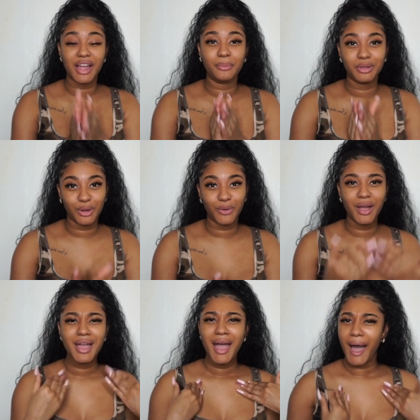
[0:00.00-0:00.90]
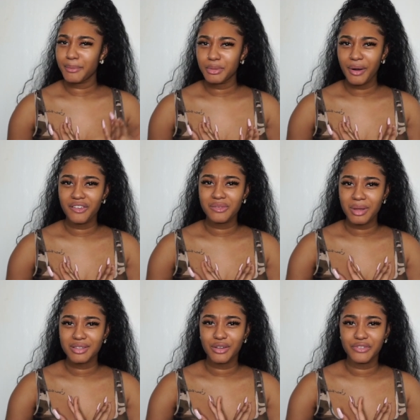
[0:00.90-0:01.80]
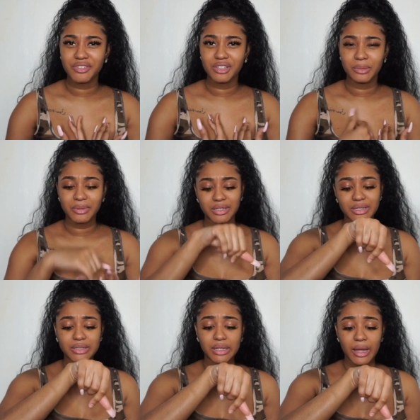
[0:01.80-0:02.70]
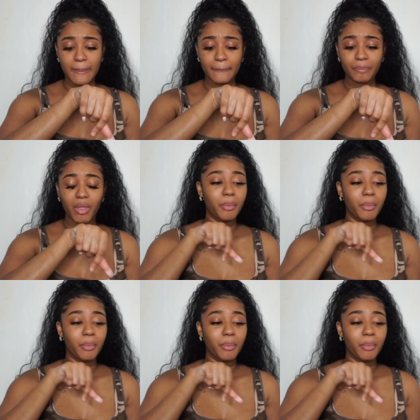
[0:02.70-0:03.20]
down below i'm depriving myself of sleep it's 6 a.m